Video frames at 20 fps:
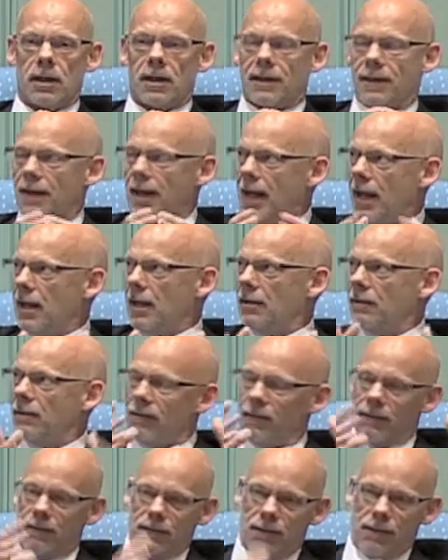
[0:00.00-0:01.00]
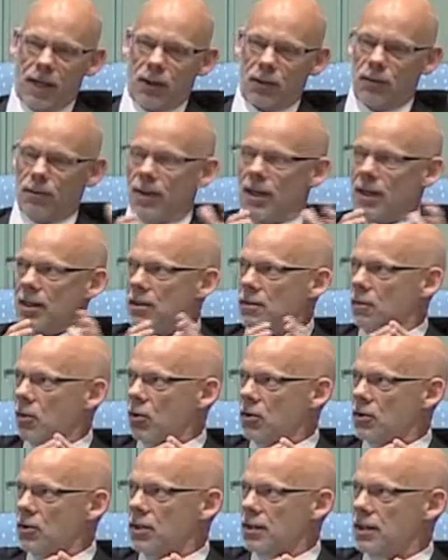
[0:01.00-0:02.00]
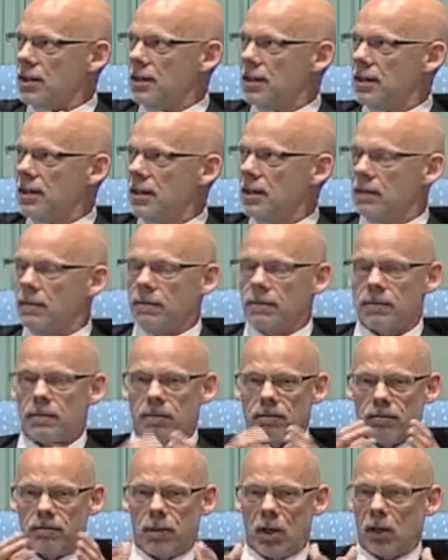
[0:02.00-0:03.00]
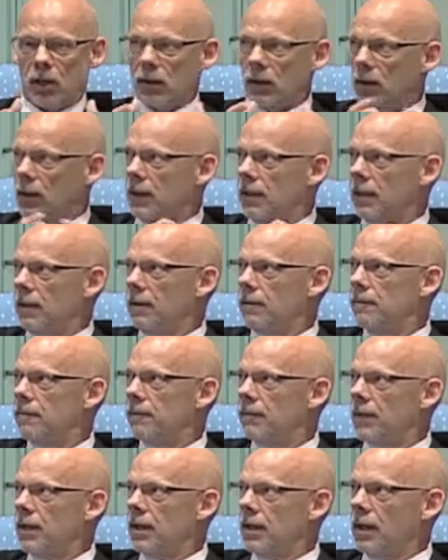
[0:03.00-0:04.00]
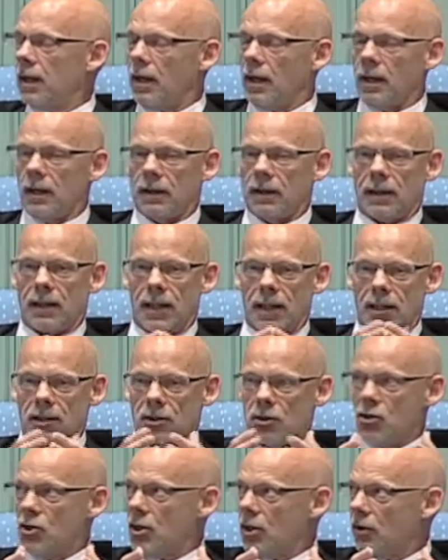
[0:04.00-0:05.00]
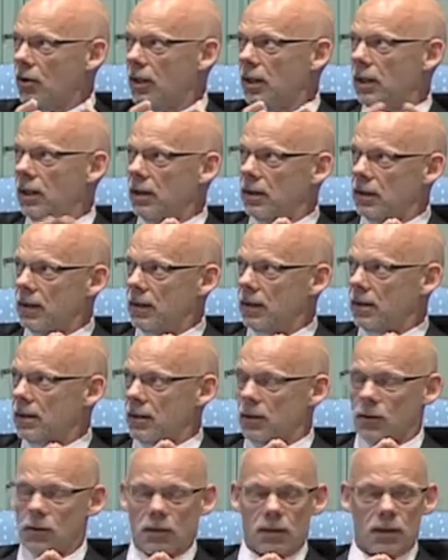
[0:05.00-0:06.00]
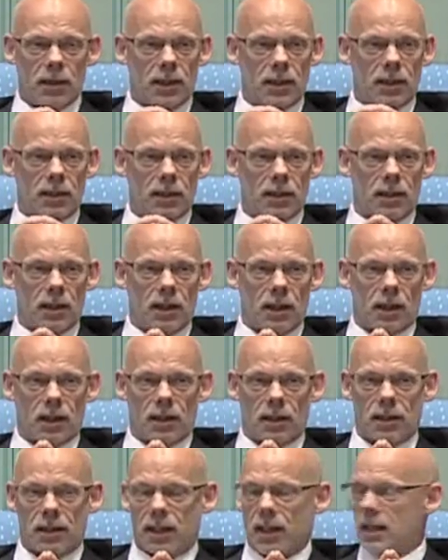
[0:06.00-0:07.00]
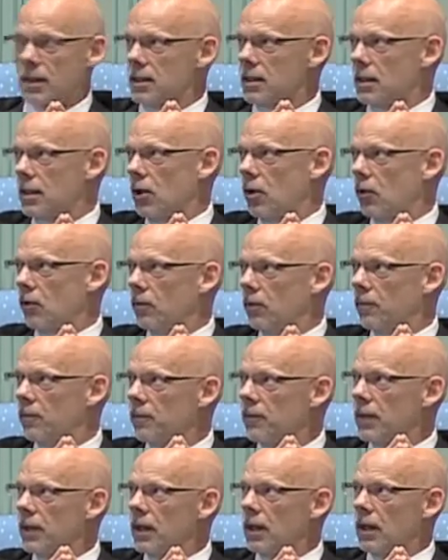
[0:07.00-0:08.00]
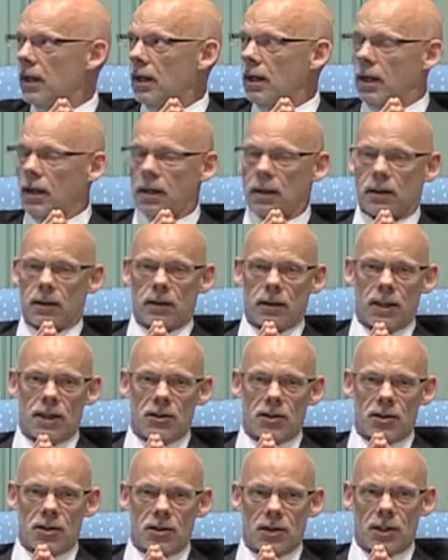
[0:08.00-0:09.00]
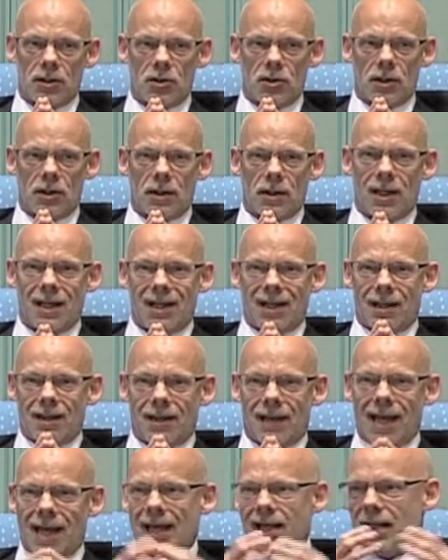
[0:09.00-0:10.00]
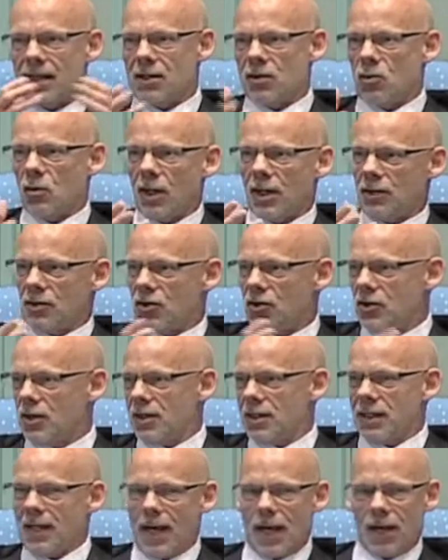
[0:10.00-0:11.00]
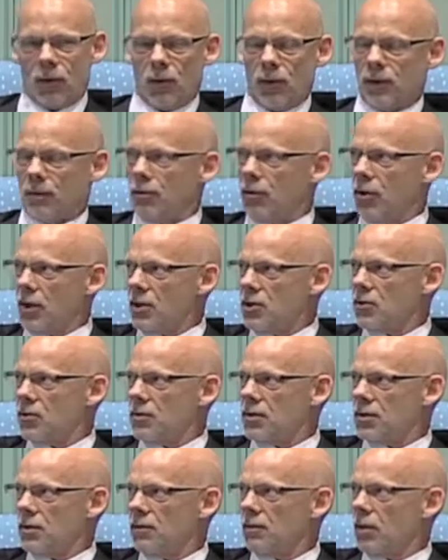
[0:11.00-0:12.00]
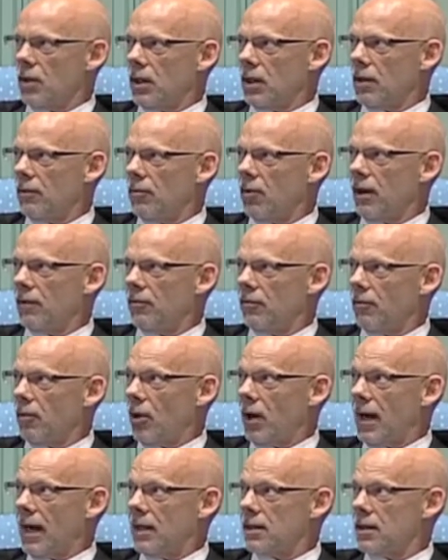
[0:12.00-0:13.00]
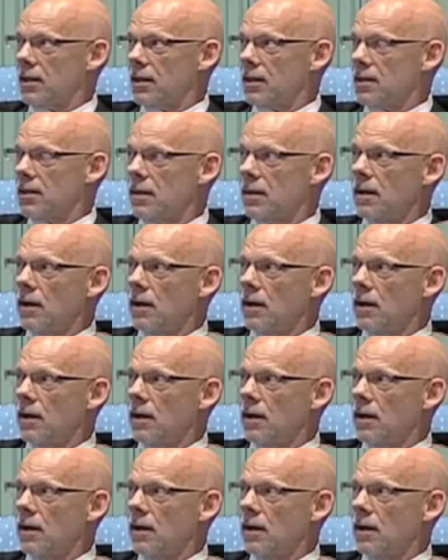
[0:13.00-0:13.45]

That value-based purchasing, bundling, gain sharing that's included in the ACO legislation, that as well as just the ongoing pressures of running a private practice